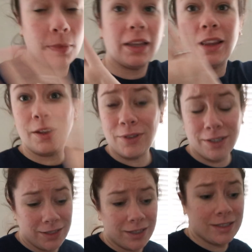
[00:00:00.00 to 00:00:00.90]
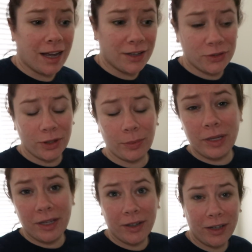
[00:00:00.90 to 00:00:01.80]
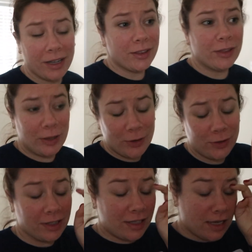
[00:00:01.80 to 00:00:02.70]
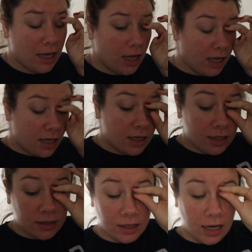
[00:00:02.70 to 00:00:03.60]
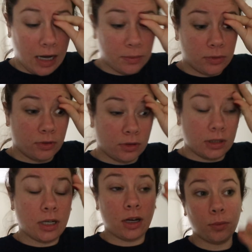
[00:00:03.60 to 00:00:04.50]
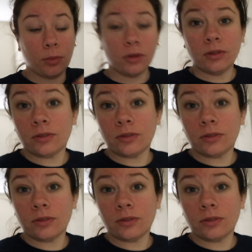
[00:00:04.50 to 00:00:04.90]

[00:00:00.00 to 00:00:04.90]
my life is a disaster up here. It literally is absolutely terrible.